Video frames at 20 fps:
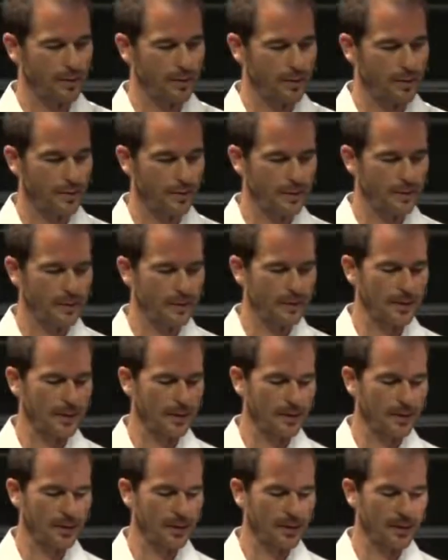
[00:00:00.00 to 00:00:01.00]

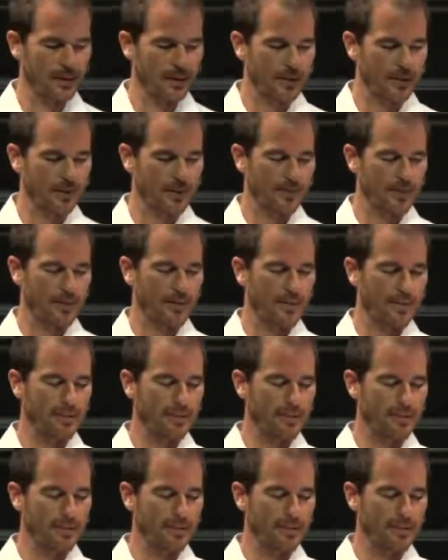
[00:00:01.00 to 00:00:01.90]
Nobody speaks.